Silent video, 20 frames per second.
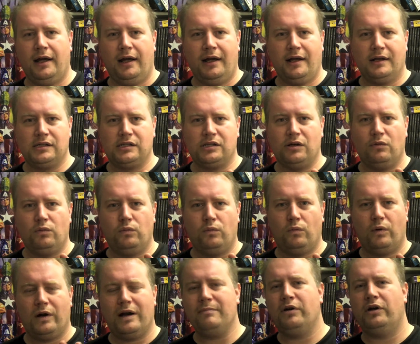So
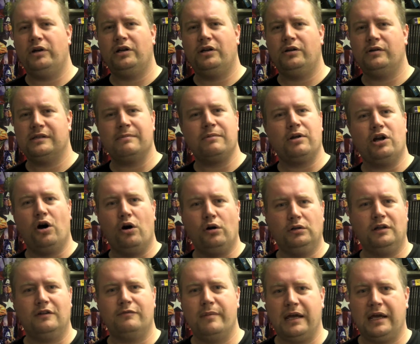what I'm going to do is I'm going to hold
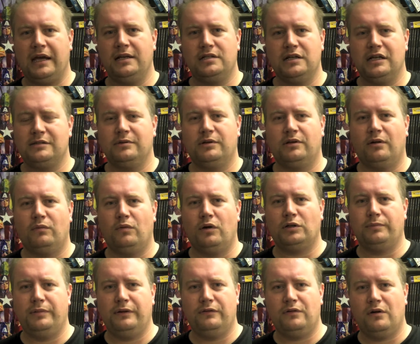off making judgment on
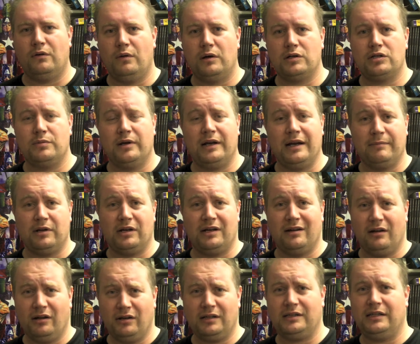Before Watchmen. I'm going to
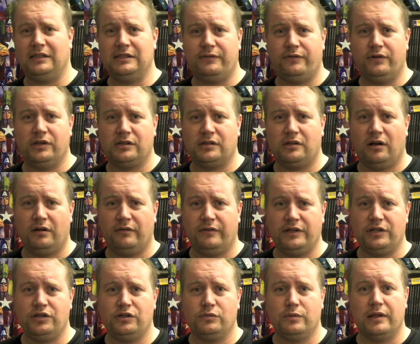look at these first lot of
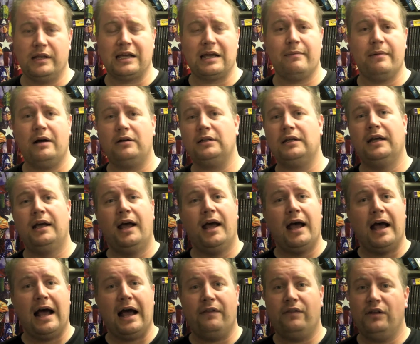issues when they come out,
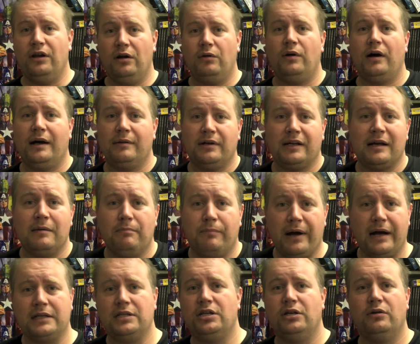and you know what, I'm going to come
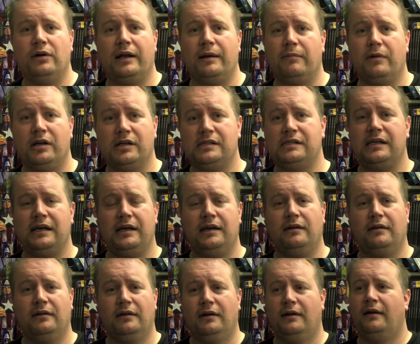back to you and I'm going to see
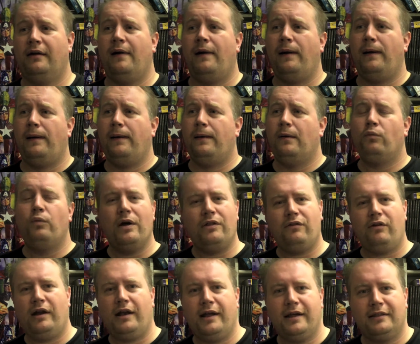whether
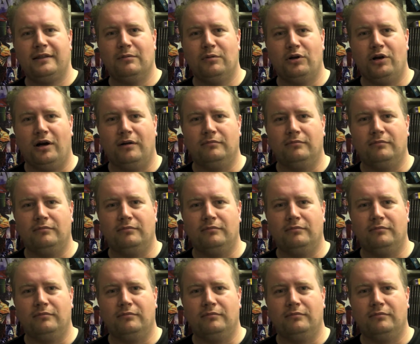I like them or not.